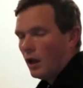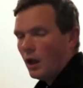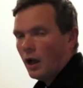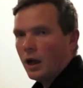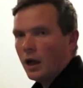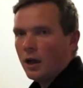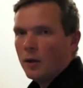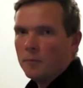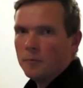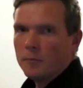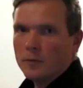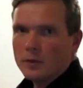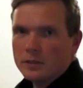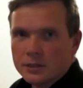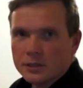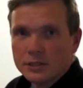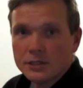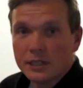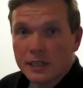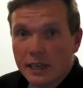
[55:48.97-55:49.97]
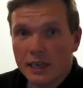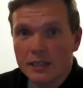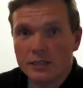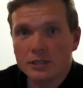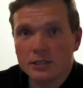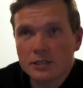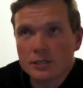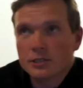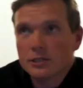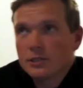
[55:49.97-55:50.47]
So
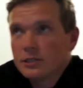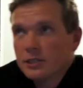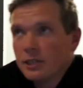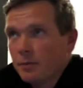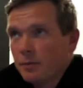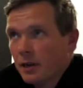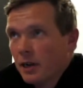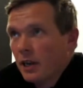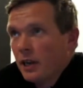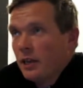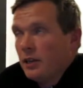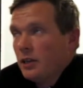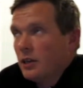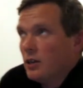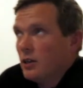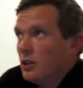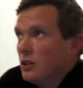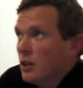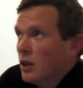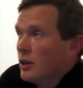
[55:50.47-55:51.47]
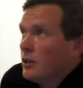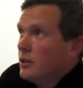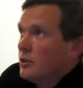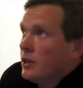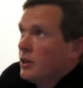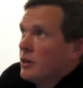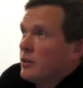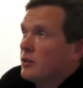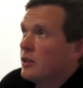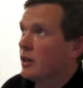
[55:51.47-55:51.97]
teenagers typically, like
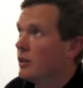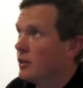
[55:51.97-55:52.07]
they